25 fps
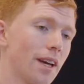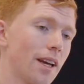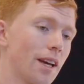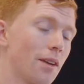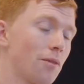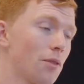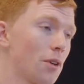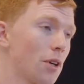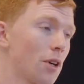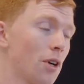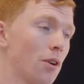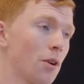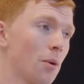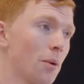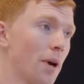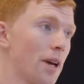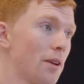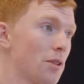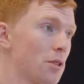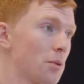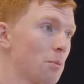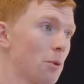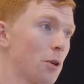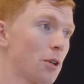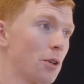Like if you're going away
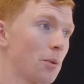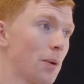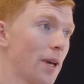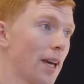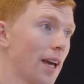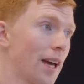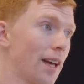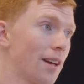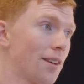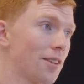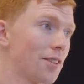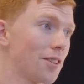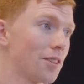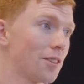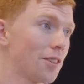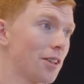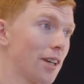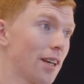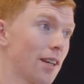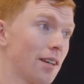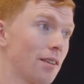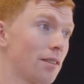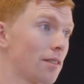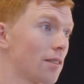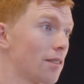somewhere at the weekend, you
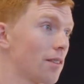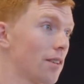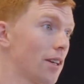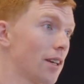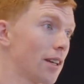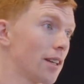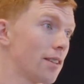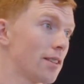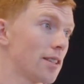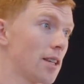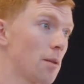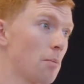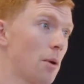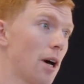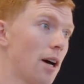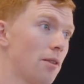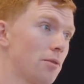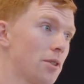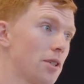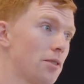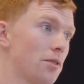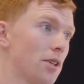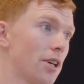can zip off on a